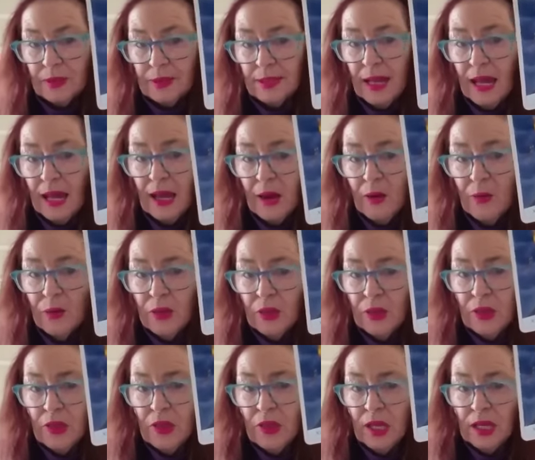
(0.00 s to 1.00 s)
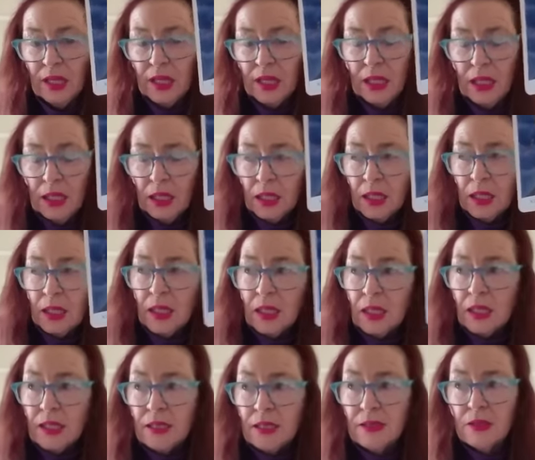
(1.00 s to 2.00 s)
tower thing,
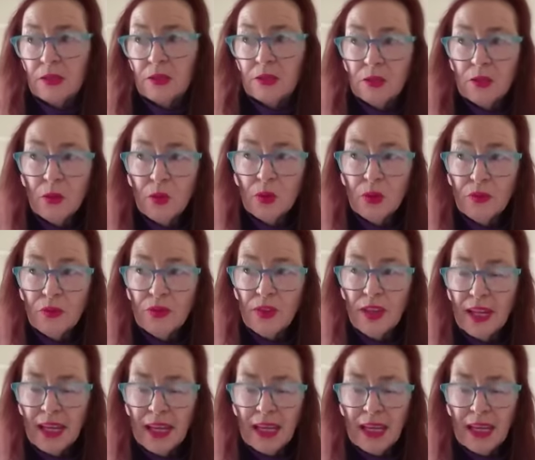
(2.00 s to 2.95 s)
it's the sort of thing,